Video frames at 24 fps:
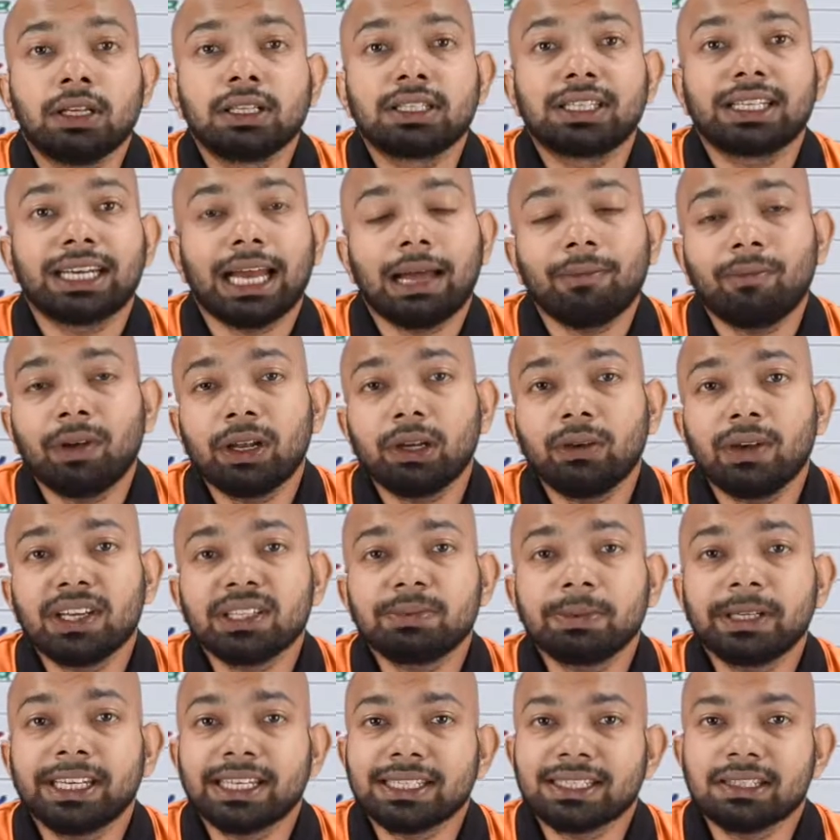Scrap value
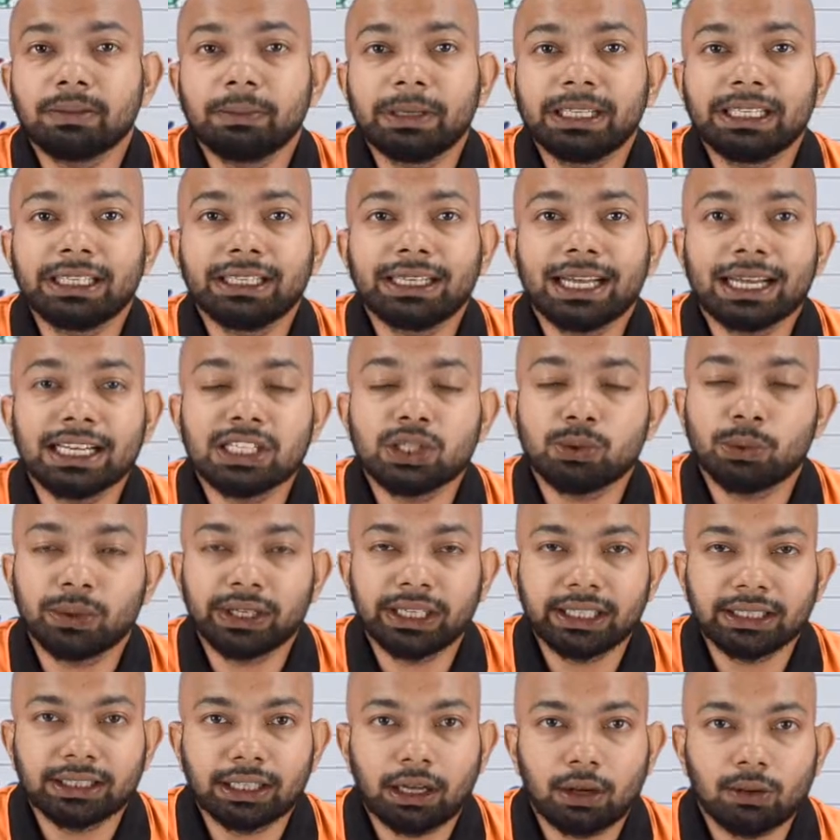has been estimated as
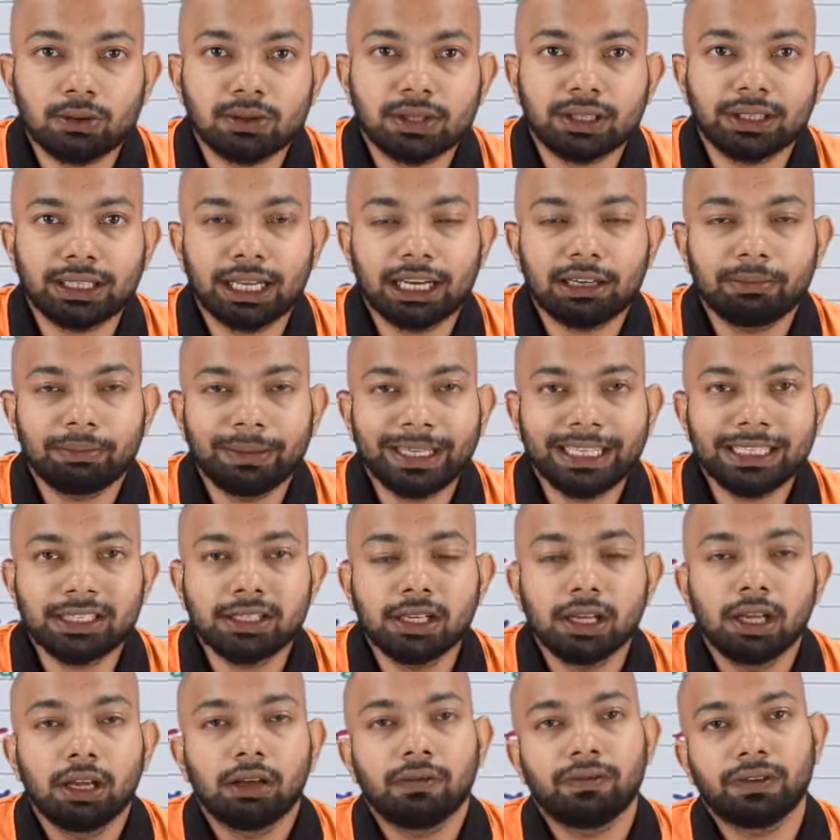20,000. That
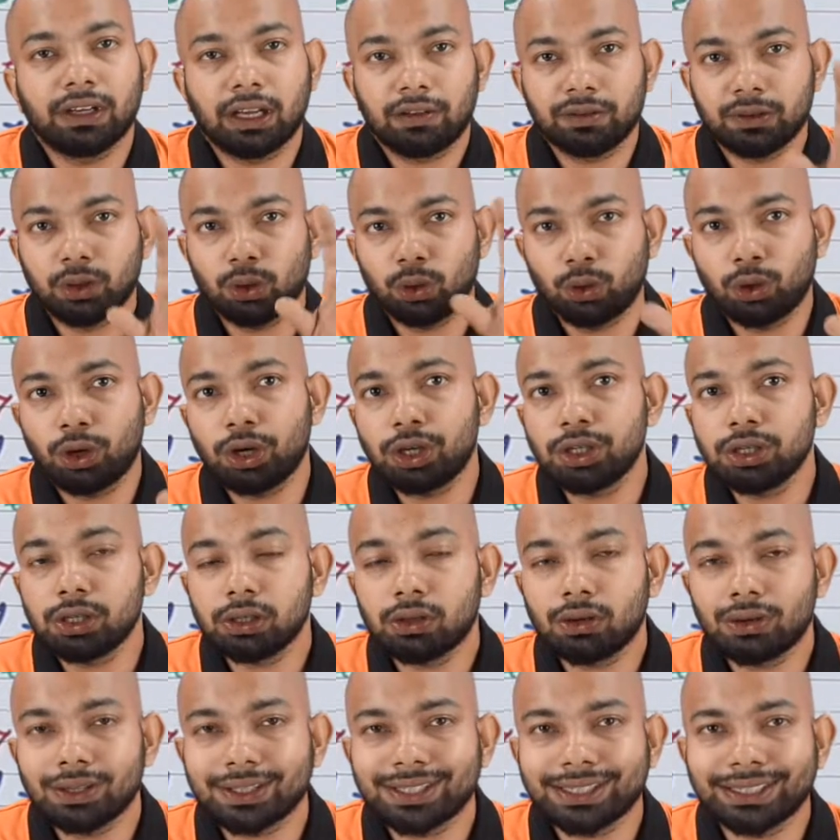means we have the original
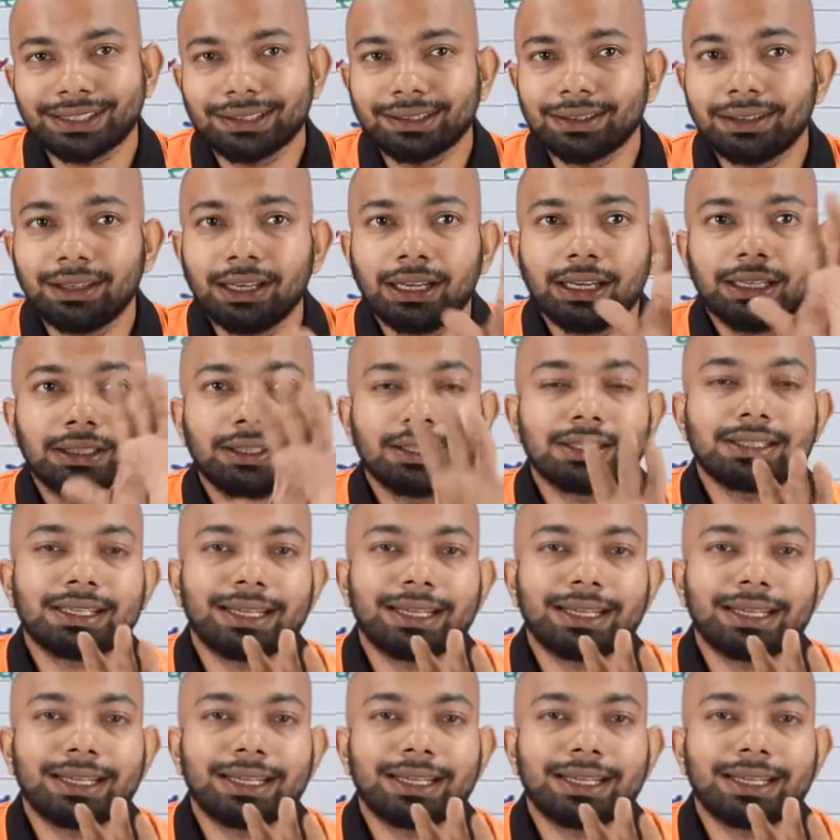cost here, the